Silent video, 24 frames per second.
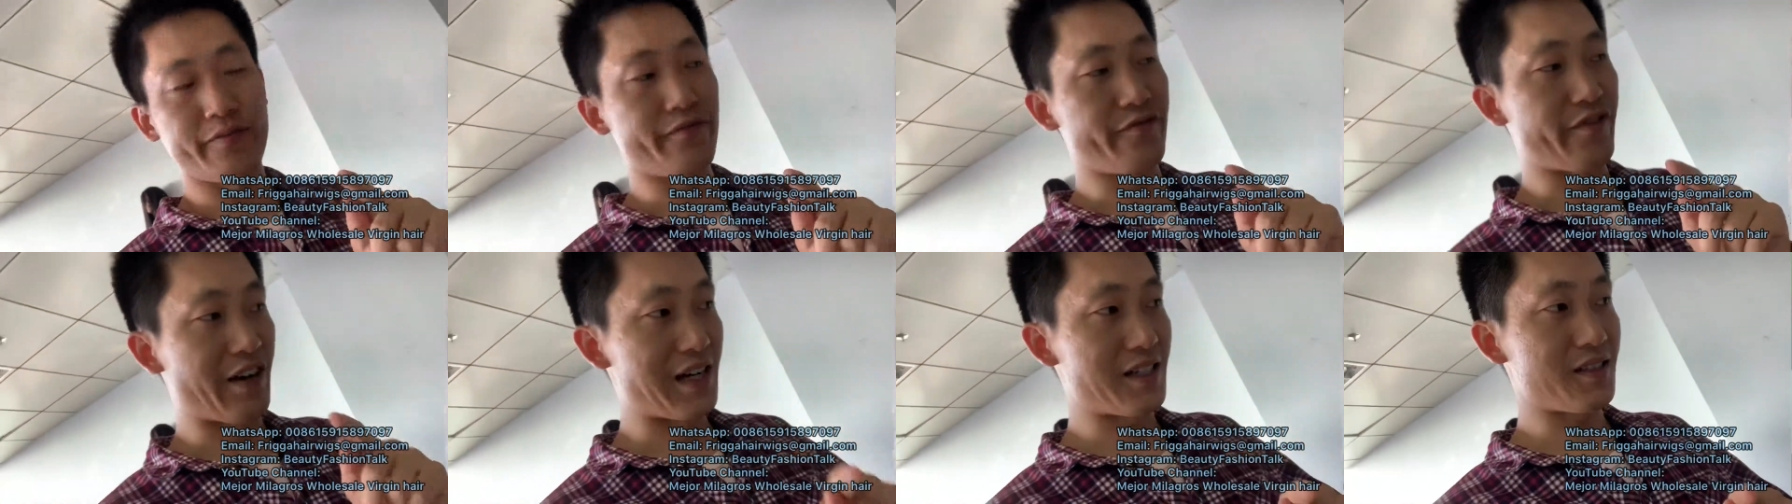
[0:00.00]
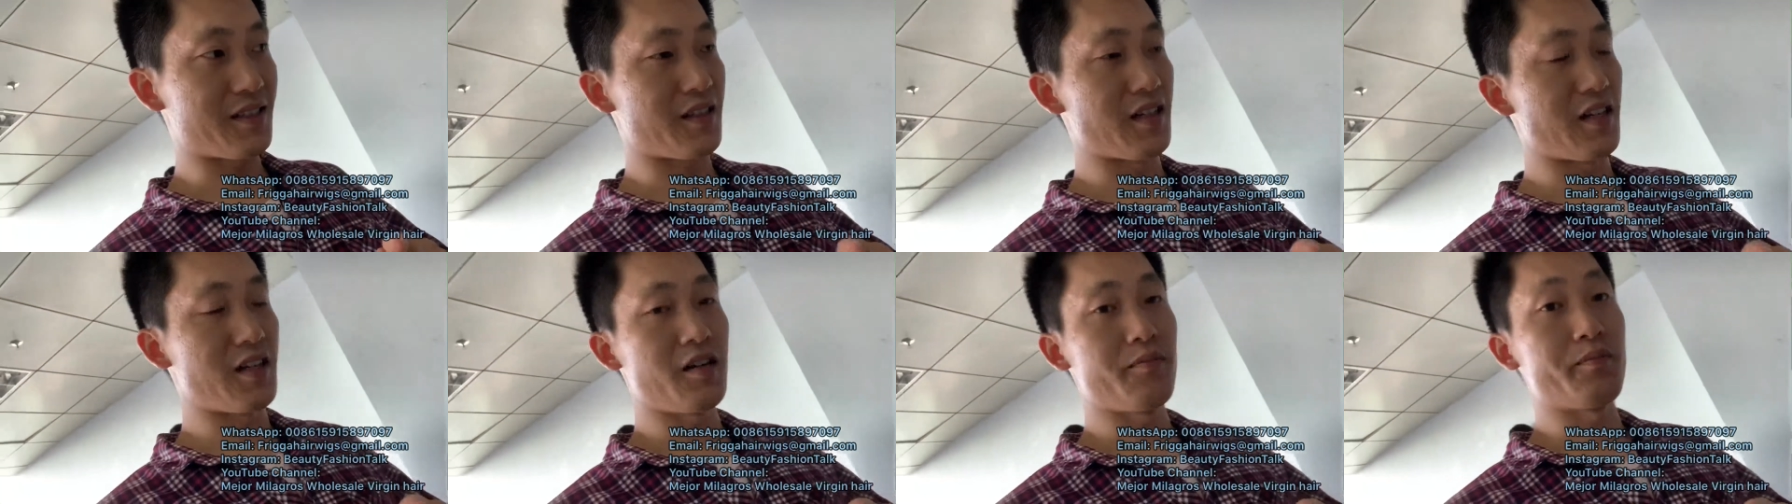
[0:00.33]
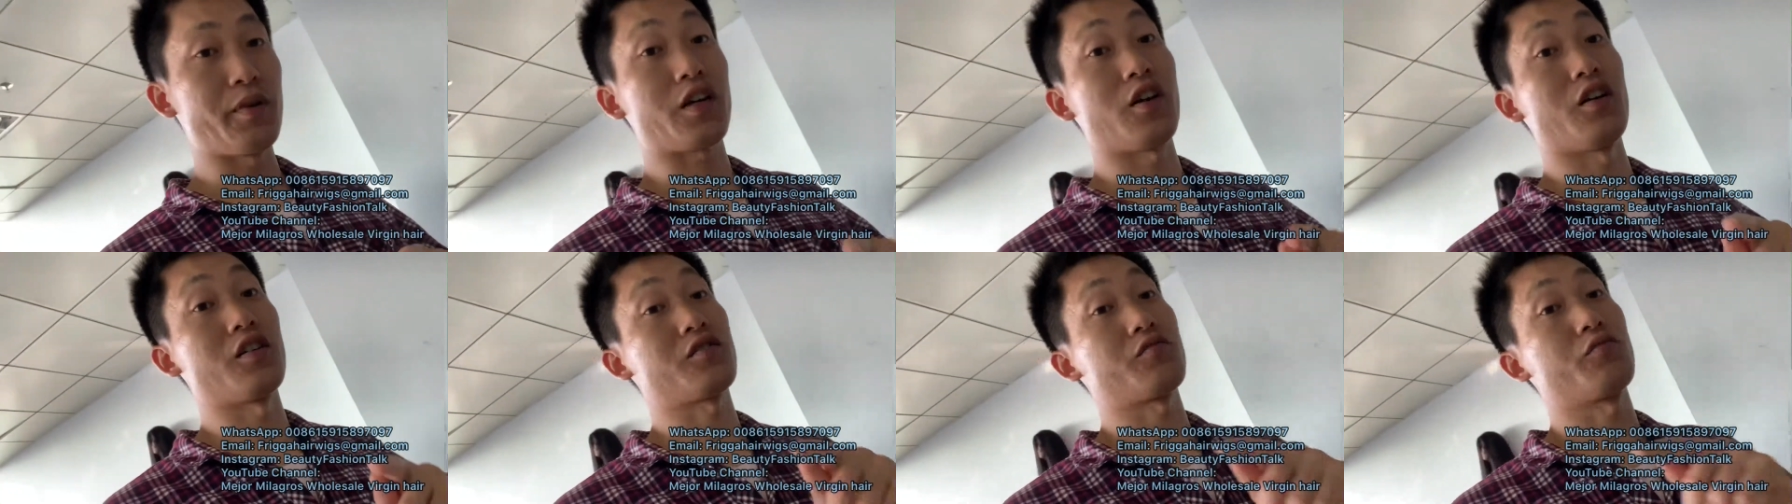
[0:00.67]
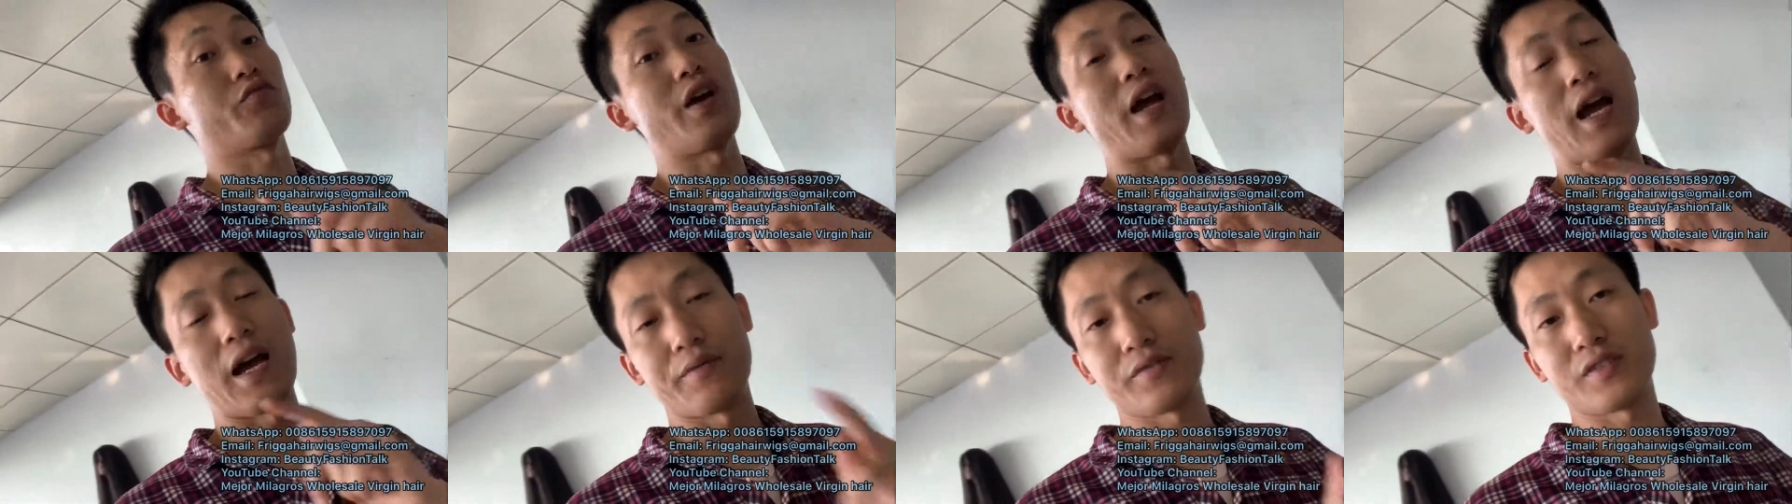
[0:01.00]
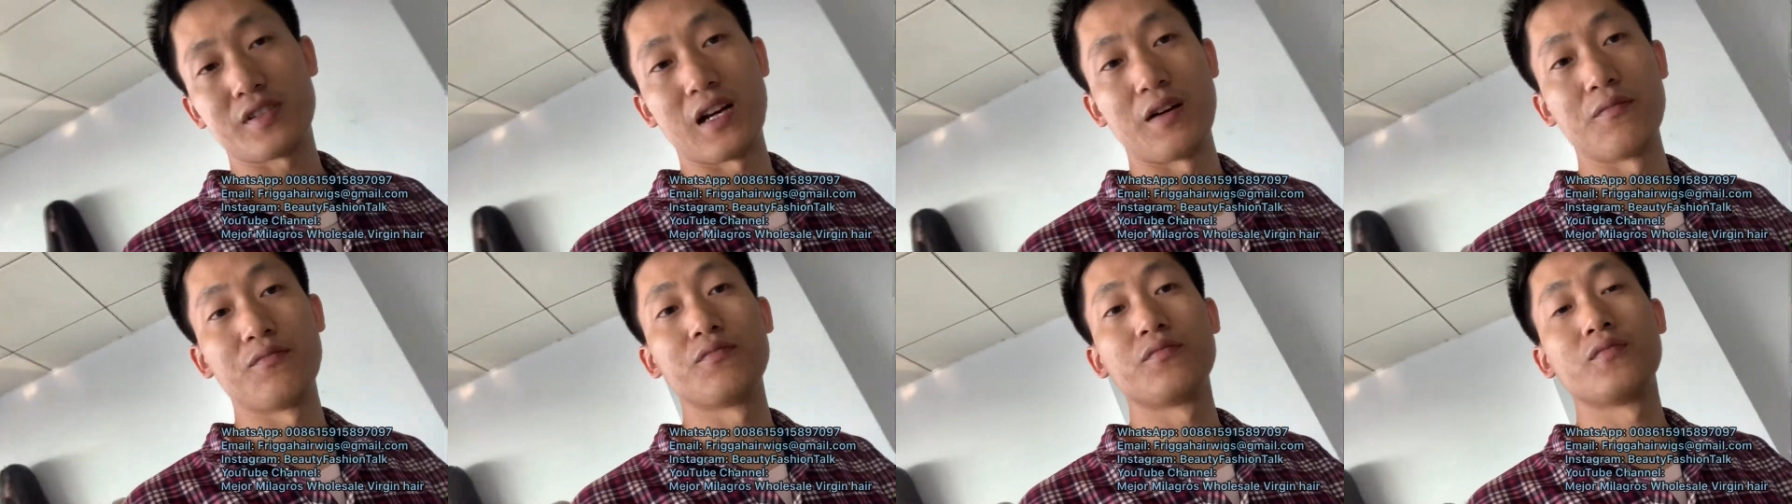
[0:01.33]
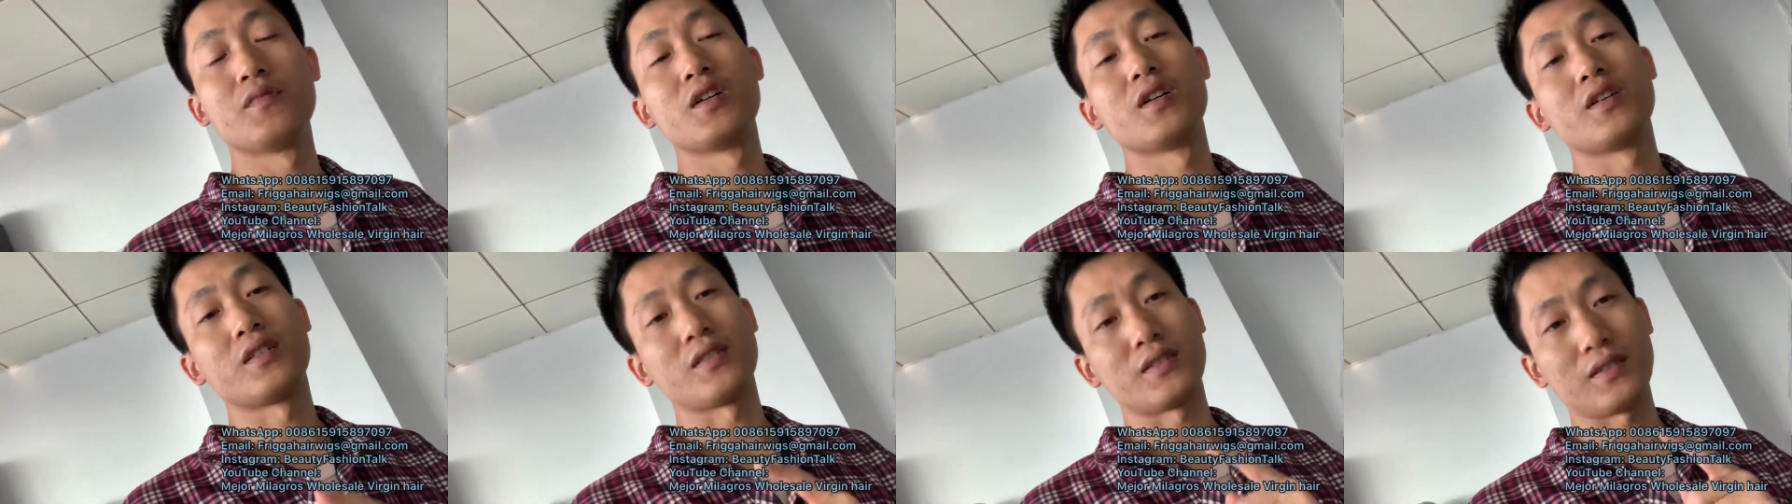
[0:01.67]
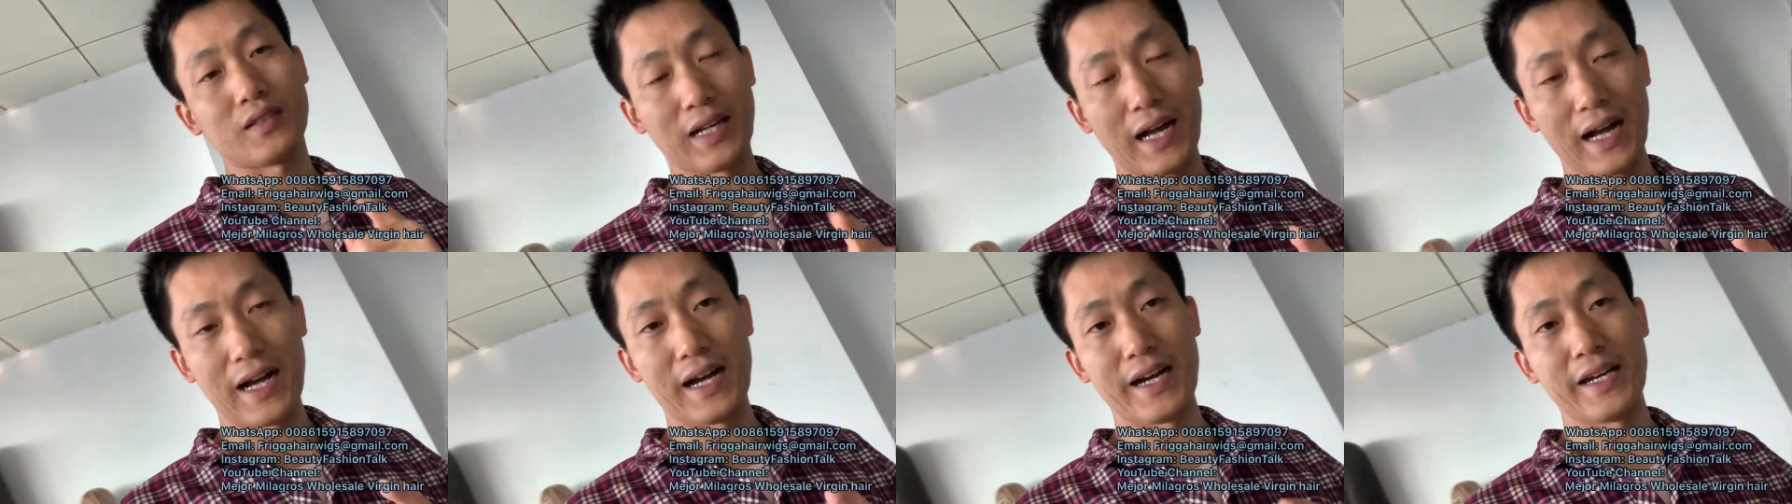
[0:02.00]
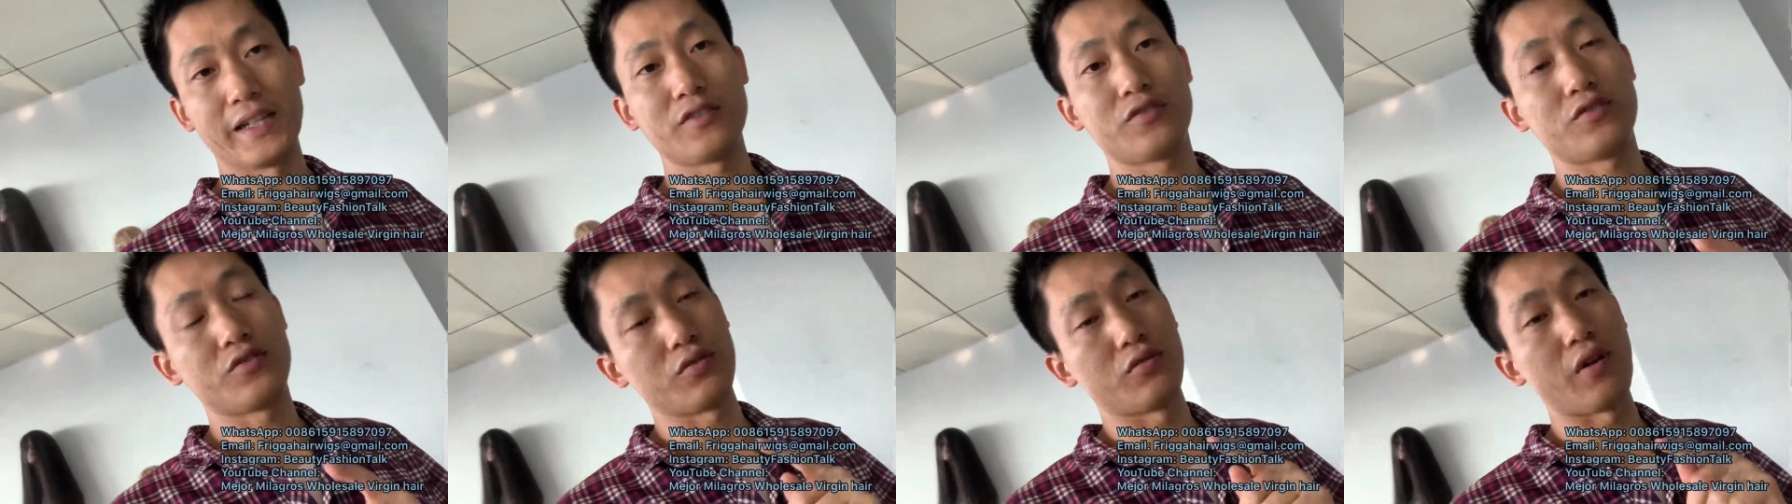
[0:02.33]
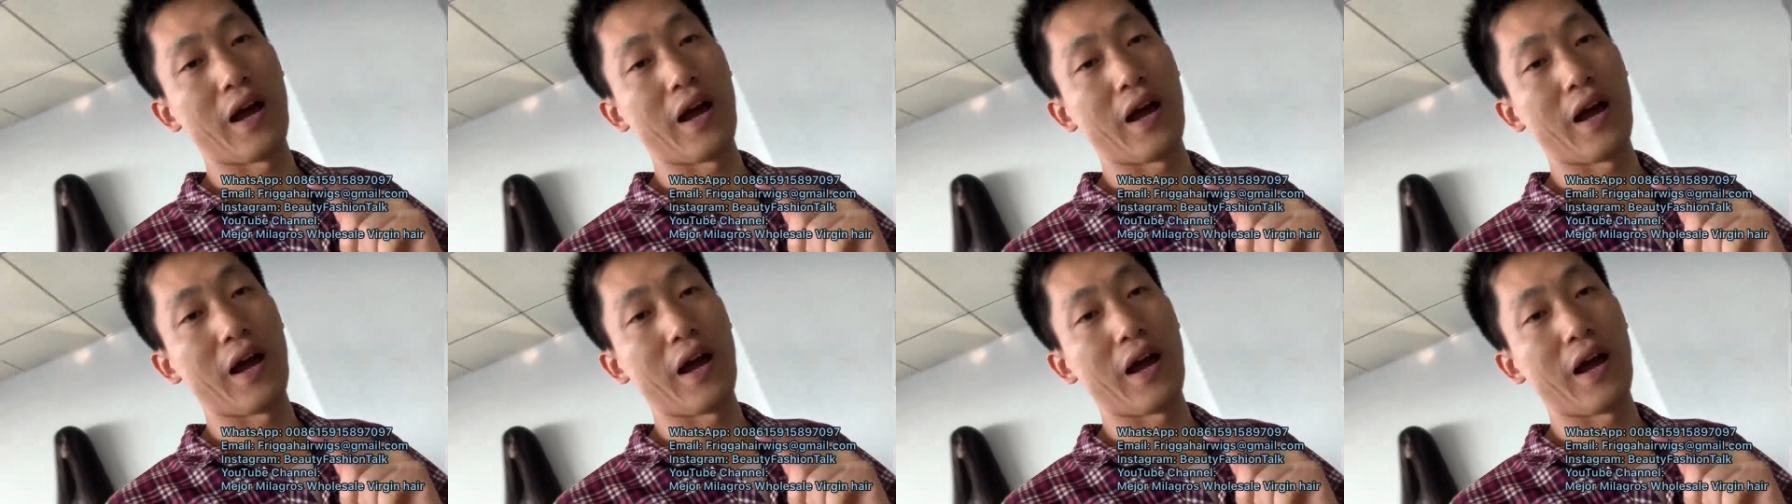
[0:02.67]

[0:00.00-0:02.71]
faster because we have some guy to